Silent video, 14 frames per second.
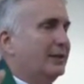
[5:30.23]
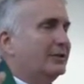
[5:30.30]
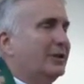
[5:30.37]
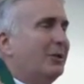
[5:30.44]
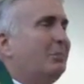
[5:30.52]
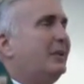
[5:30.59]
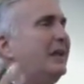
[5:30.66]

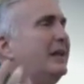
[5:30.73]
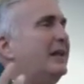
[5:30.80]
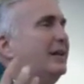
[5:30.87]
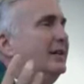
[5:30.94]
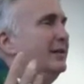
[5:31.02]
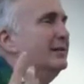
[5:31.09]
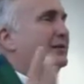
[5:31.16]
So
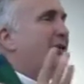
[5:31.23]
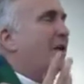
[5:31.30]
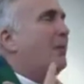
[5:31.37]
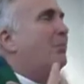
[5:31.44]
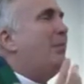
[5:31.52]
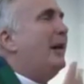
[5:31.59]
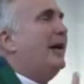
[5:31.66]
please
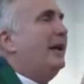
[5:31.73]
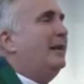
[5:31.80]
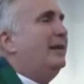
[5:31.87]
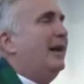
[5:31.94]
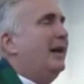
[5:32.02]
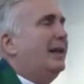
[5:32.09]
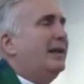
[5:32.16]
don't buy
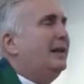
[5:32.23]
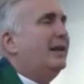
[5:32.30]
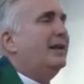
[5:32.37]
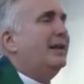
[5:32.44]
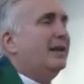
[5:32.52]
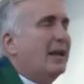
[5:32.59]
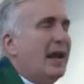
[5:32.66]
into
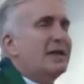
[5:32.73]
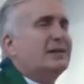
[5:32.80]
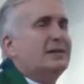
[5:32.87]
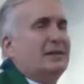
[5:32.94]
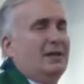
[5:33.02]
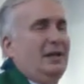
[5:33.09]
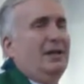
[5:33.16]
anything
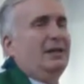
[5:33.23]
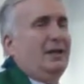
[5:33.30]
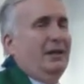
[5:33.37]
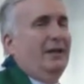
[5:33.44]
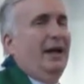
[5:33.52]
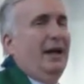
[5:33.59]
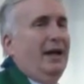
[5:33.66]
less
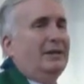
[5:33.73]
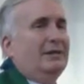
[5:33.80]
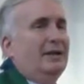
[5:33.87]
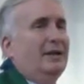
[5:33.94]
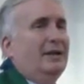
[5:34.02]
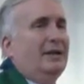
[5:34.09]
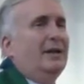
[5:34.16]
than that.
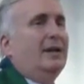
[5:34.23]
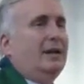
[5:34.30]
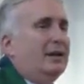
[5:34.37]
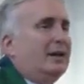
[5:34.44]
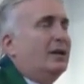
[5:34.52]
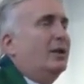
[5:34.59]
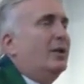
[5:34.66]

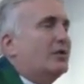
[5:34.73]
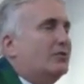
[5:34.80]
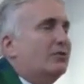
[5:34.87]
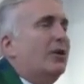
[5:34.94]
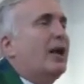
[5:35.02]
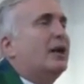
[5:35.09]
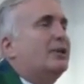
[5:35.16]
You know, a
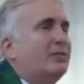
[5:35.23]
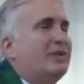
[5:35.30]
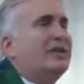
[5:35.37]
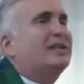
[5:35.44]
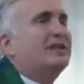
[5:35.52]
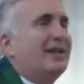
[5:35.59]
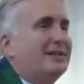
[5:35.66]
drugged,
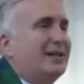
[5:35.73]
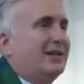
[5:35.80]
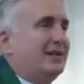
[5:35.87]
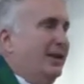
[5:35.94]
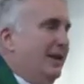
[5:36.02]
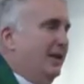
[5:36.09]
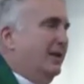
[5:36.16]

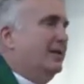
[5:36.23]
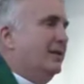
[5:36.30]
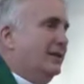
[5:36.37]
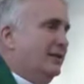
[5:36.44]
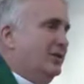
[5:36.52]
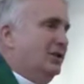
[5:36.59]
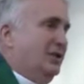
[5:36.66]
resuscitated
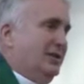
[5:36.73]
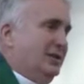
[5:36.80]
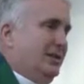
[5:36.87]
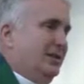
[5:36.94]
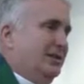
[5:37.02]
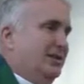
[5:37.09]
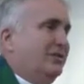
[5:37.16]

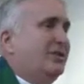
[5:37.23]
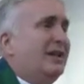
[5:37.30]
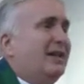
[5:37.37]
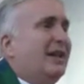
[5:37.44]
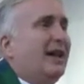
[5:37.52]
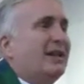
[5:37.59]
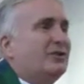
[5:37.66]
Jesus who
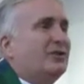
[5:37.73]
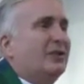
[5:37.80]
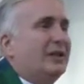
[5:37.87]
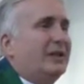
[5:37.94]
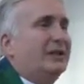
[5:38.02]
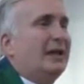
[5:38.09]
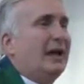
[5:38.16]
didn't
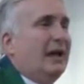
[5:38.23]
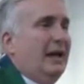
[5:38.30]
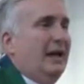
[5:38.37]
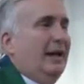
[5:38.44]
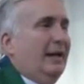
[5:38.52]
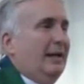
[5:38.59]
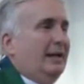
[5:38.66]
actually die,